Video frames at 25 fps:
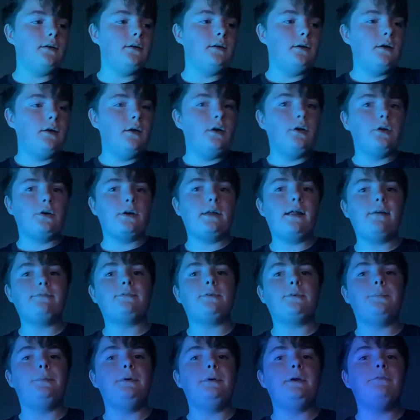you're gonna have
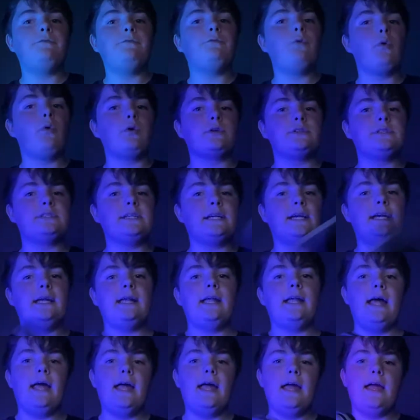to be forced to
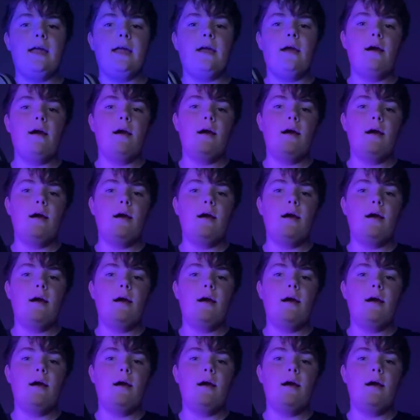get a